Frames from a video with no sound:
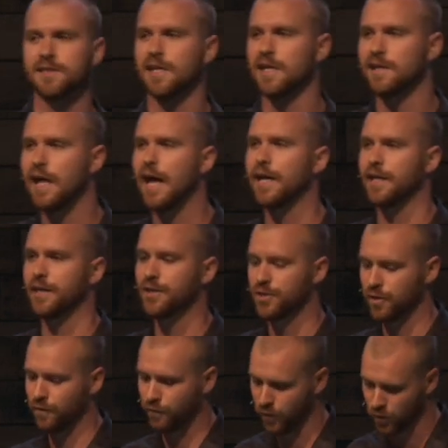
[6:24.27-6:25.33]
and that
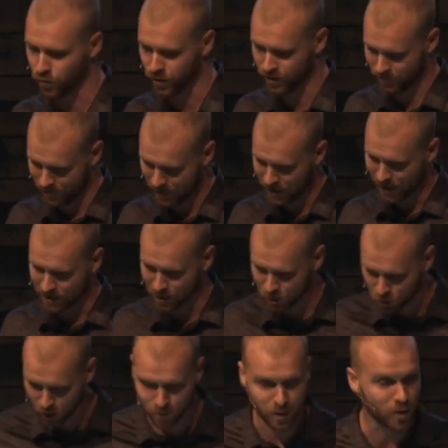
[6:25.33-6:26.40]
is food. It's a
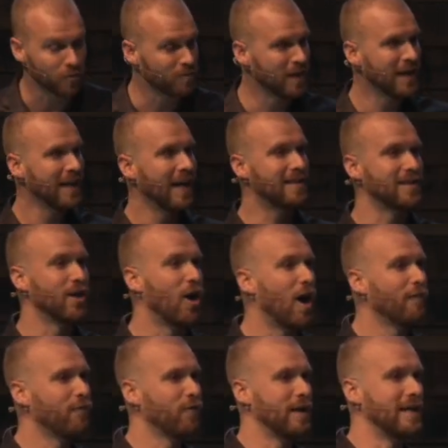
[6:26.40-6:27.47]
tribute. It's an
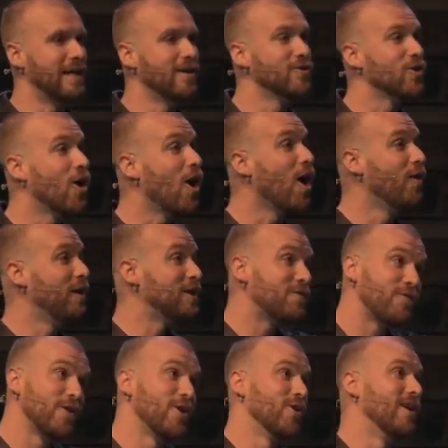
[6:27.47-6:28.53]
offering. Here's all this
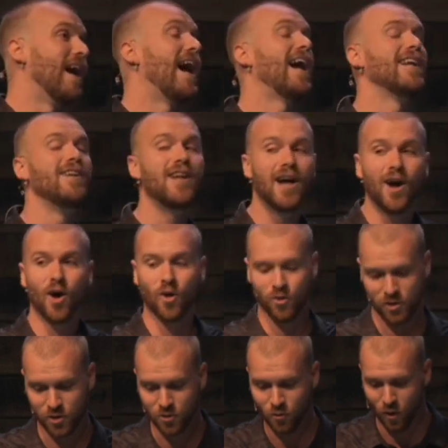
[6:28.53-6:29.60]
food. I know
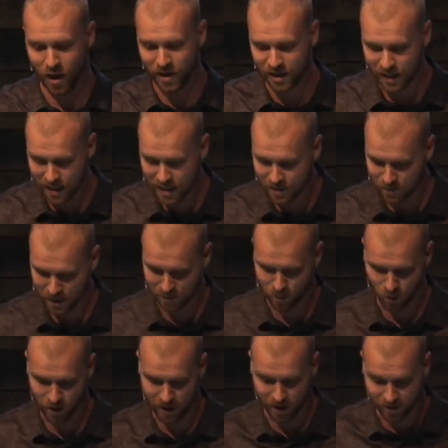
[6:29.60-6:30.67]
you want to eat, big
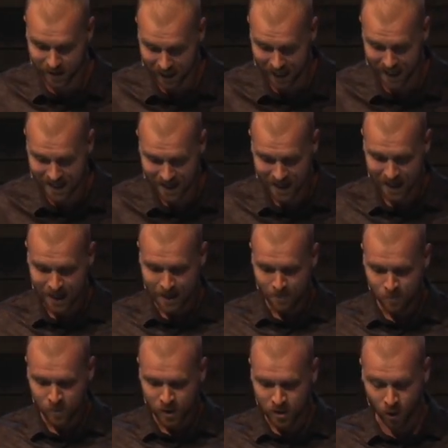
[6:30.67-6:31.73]
boy, okay?
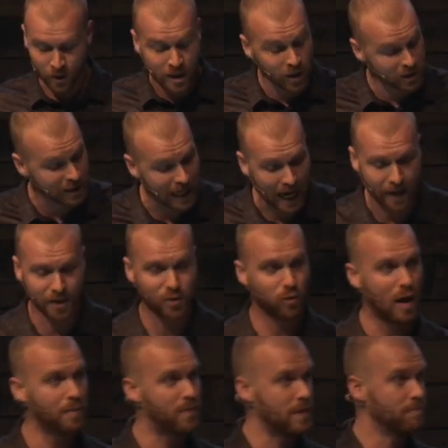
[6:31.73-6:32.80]
So Ehud's got his
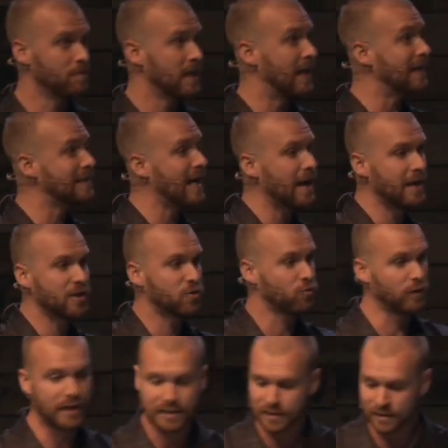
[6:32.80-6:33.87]
weapon. He's got his
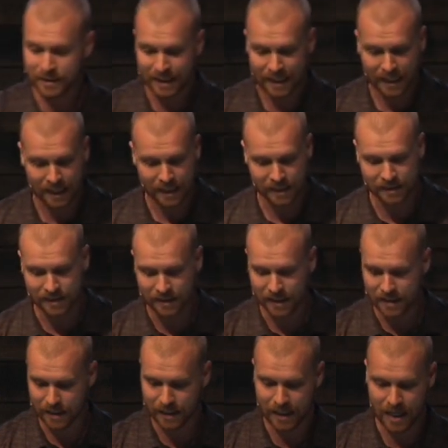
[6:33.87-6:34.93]
reason to get in and see
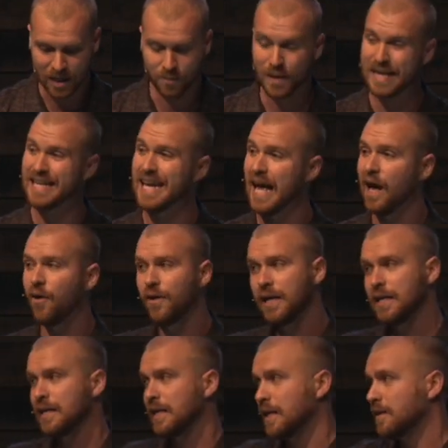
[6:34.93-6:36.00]
the king, but now
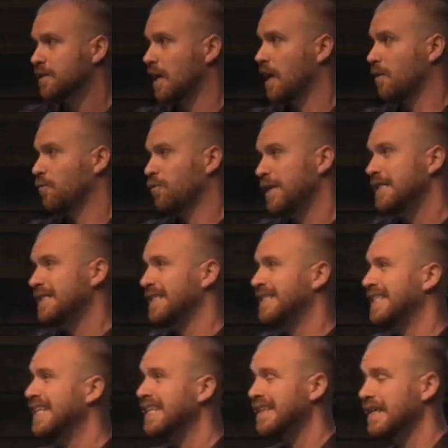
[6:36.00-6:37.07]
he needs a reason
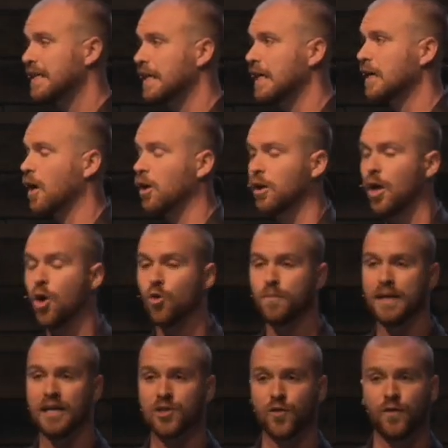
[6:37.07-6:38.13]
to get the king alone,
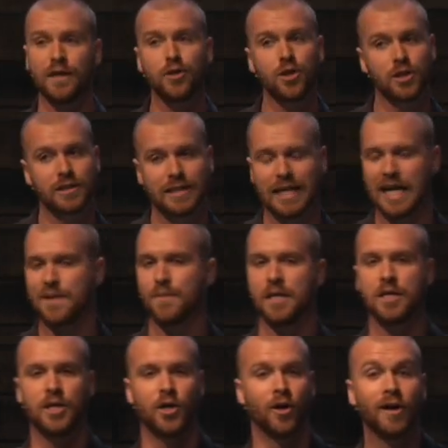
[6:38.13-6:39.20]
because if he just came in
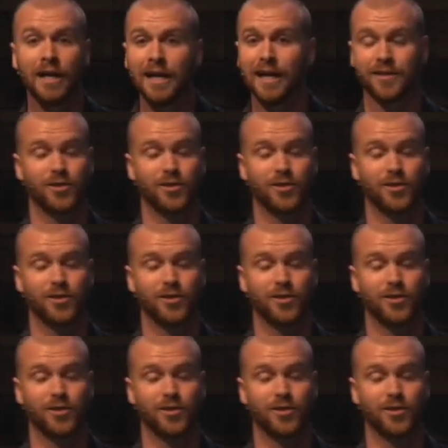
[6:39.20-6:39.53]
here and